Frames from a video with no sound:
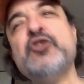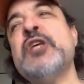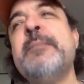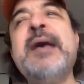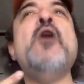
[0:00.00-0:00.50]

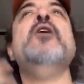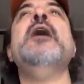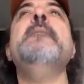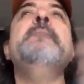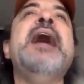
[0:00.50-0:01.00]
somehow
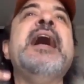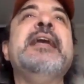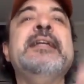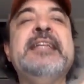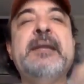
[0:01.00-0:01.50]
come back
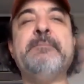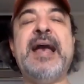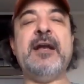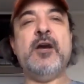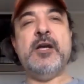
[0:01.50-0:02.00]
and get
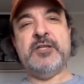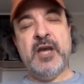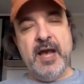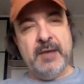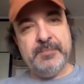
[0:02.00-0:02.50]
back on
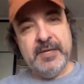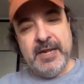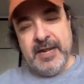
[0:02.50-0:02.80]
top,